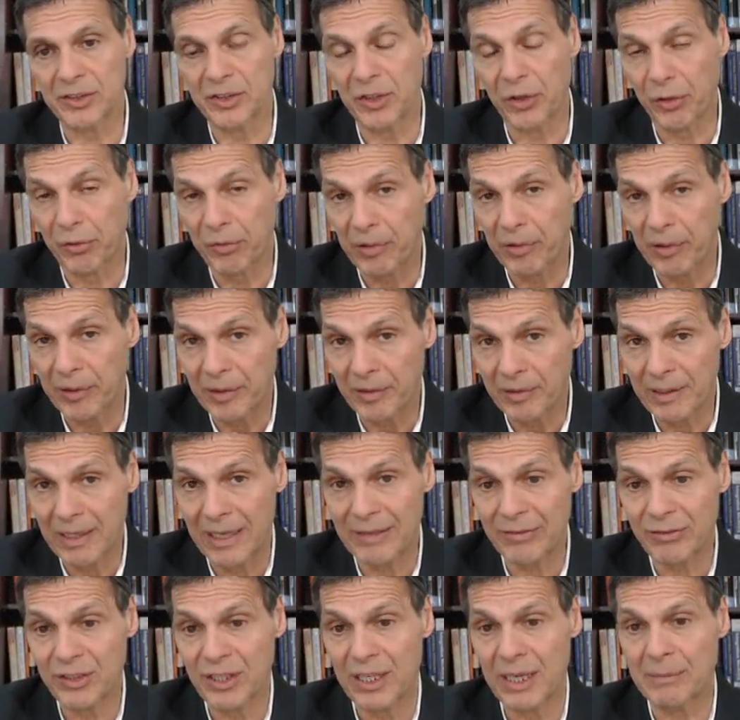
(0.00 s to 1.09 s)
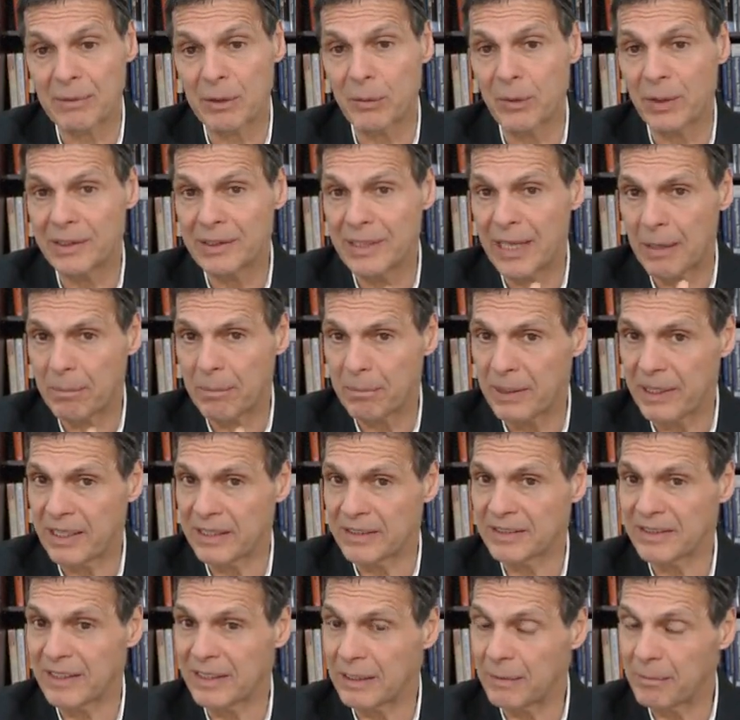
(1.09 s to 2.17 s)
So throughout your lifetime, you want that
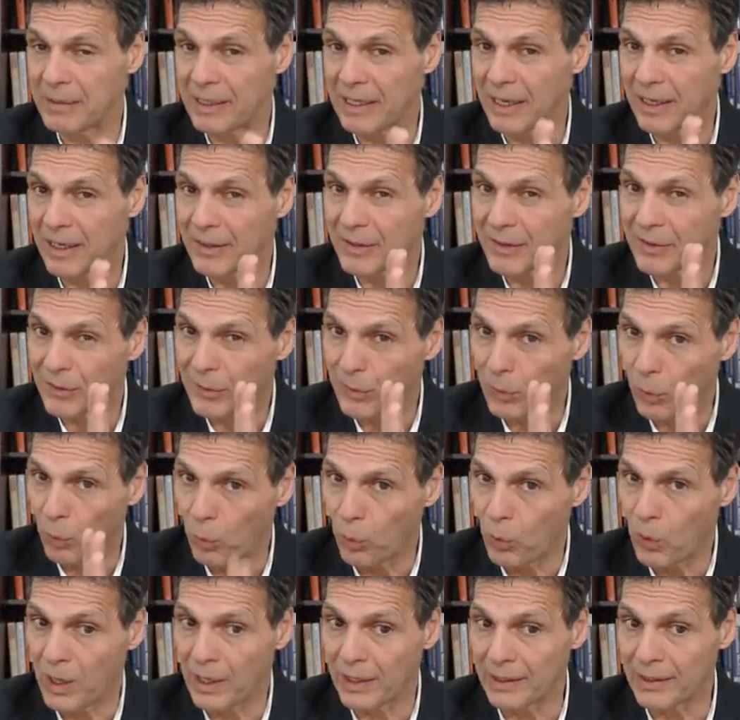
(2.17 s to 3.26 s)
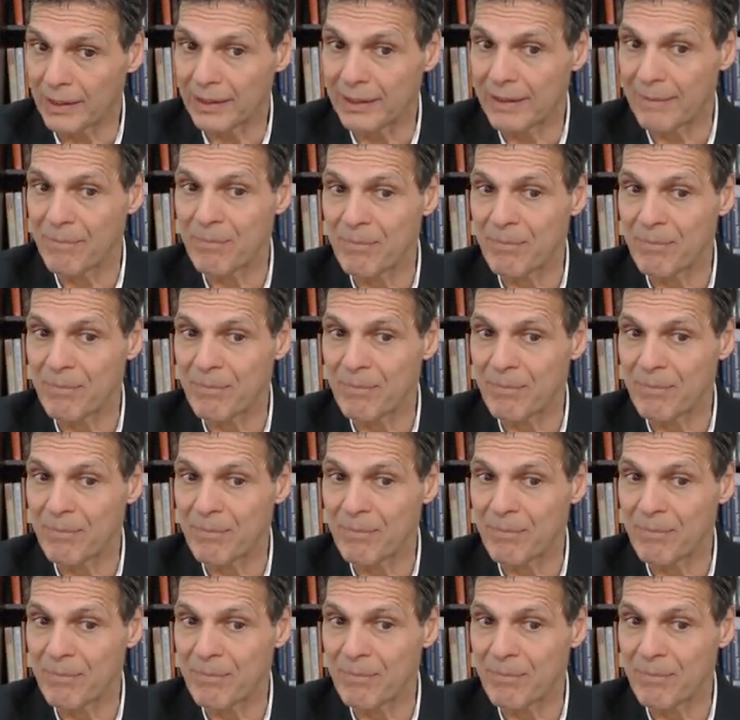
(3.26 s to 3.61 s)
PSA to be under 1.